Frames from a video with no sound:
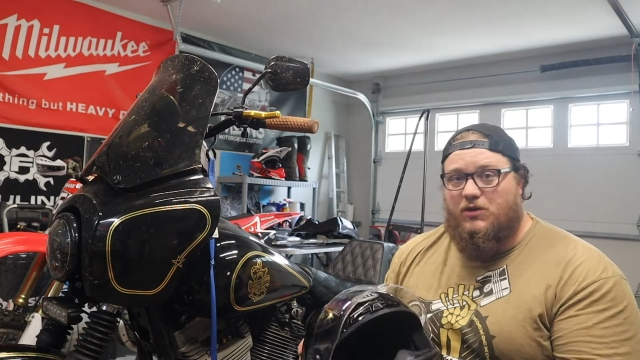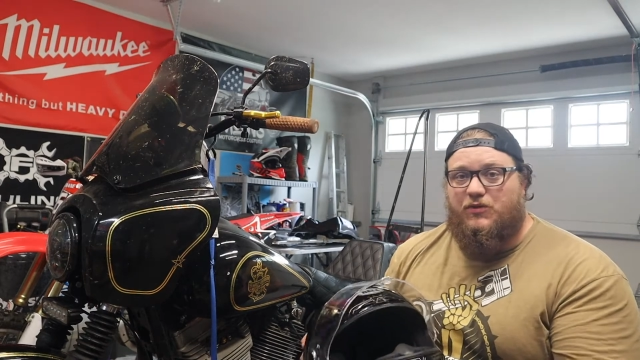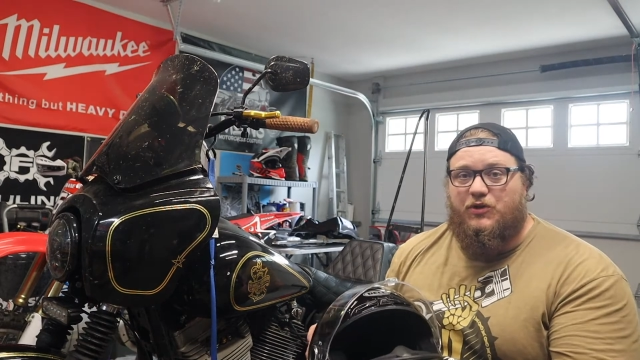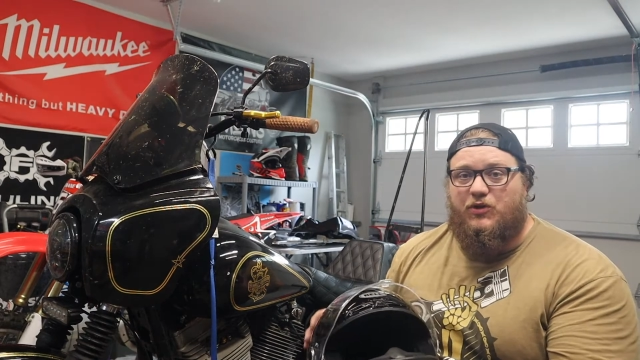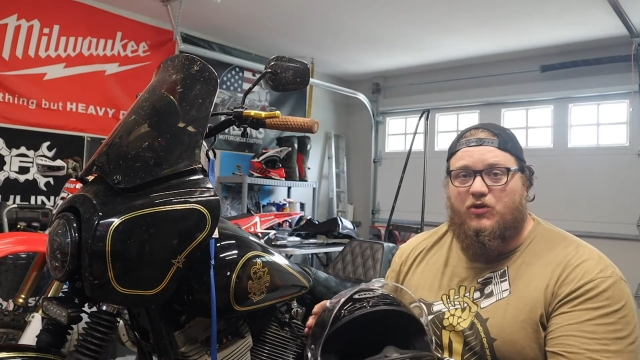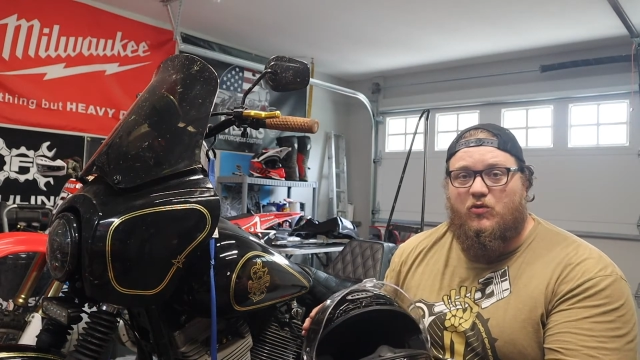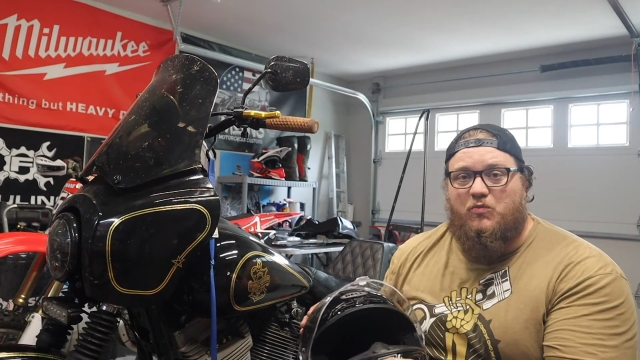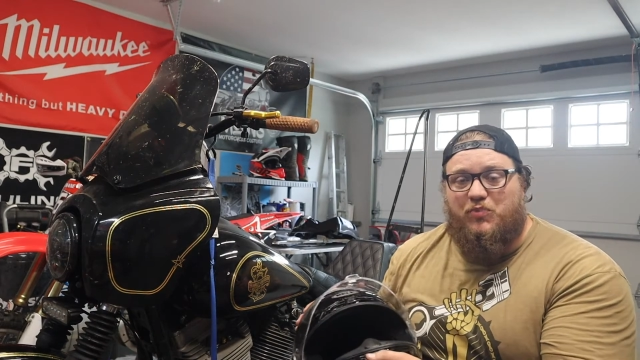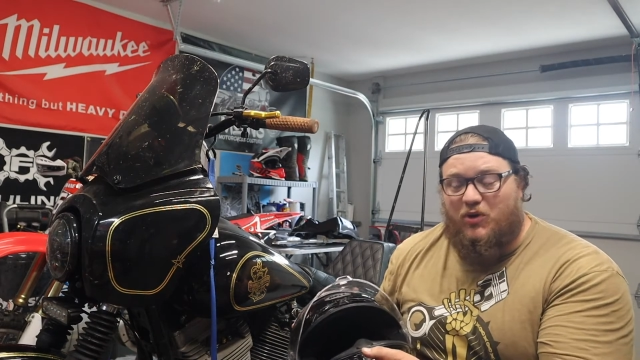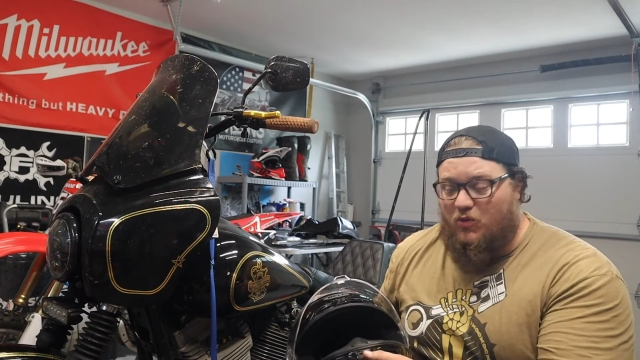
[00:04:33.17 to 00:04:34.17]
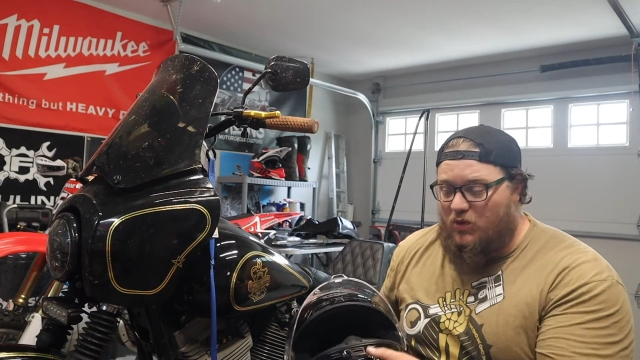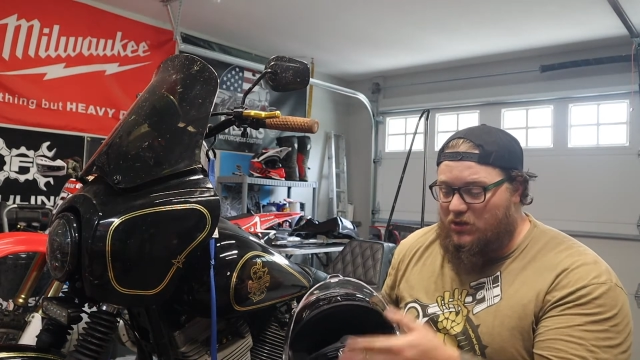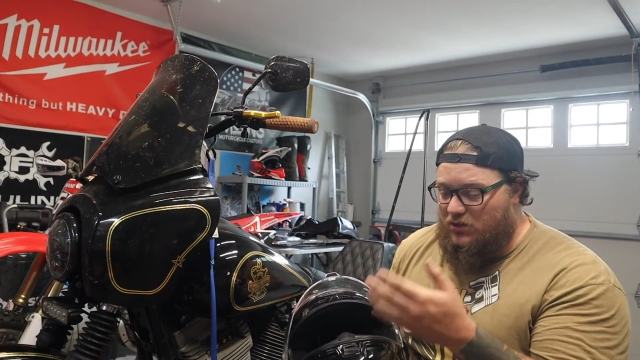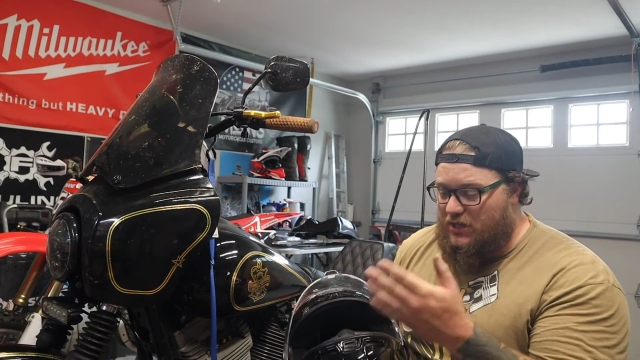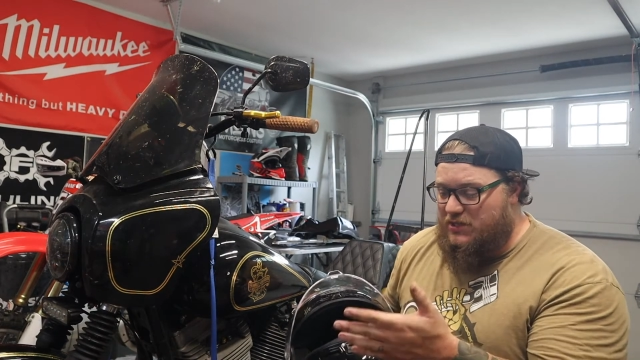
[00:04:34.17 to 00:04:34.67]
the new
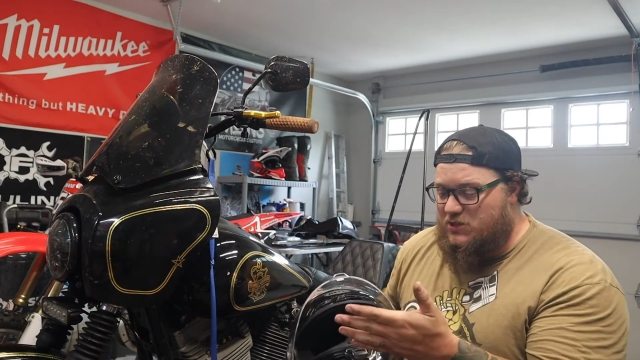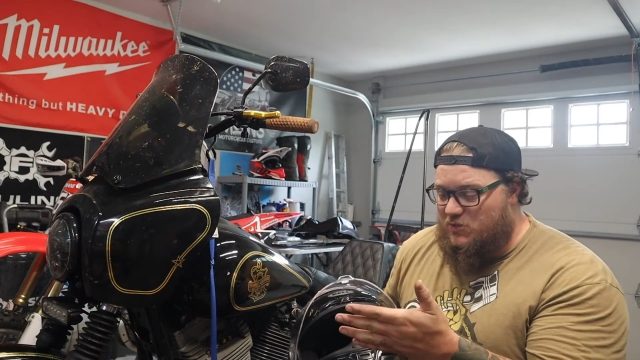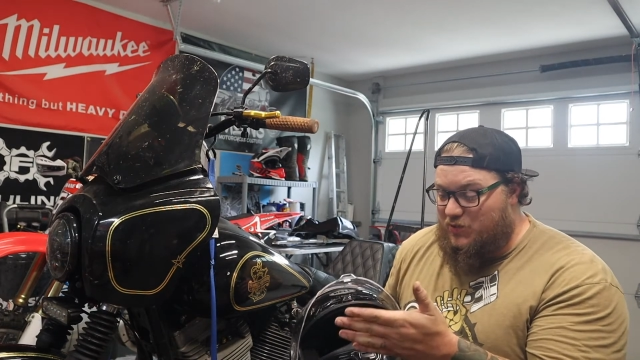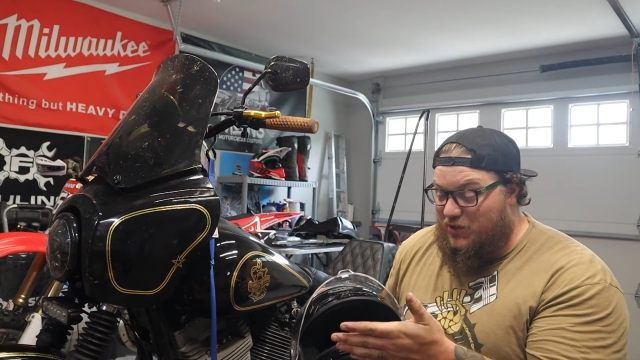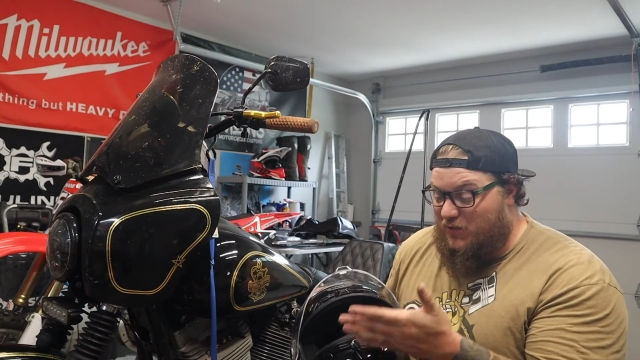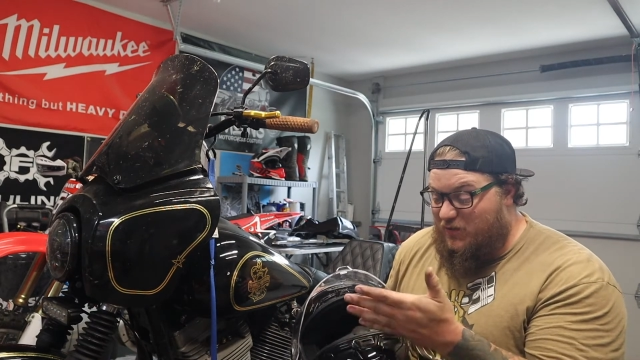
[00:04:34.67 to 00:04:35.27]
Biltwell Lanesplitter